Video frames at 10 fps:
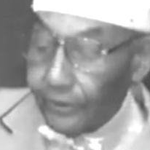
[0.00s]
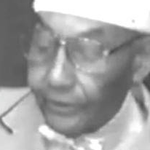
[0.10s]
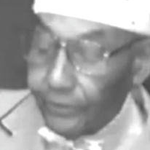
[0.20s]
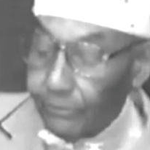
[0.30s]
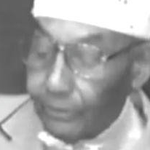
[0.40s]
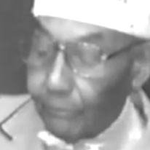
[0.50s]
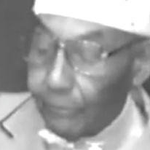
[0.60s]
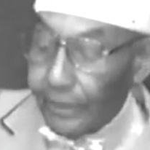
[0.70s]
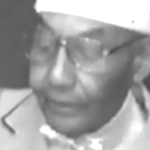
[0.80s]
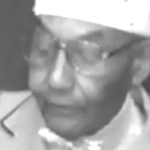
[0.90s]
earth will
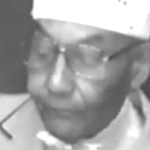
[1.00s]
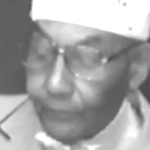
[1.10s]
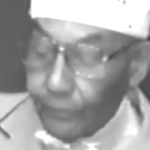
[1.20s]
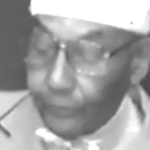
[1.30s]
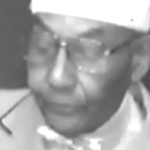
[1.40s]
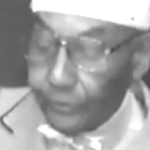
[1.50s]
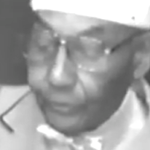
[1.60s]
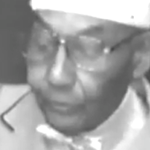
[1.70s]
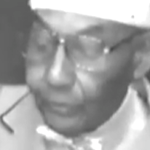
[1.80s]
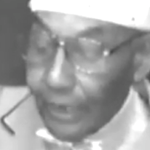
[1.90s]
bring forth
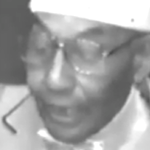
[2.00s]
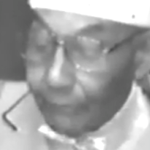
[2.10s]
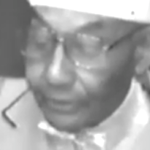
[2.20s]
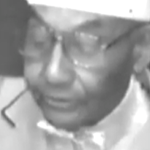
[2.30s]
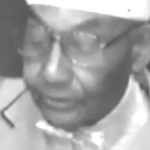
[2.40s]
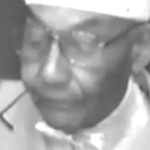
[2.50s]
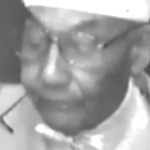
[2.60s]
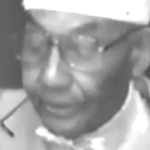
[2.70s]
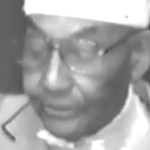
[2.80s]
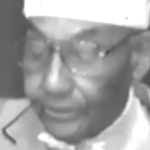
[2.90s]
new garments of
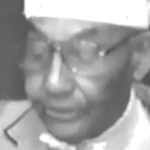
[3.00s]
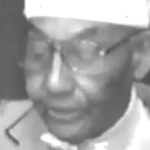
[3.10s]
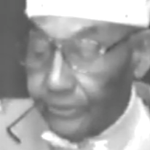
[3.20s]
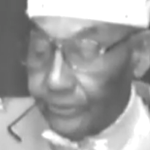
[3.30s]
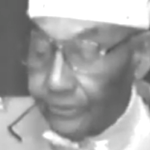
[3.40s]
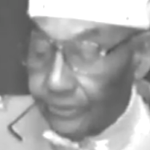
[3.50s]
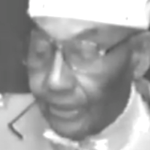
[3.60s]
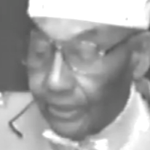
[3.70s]
vegetations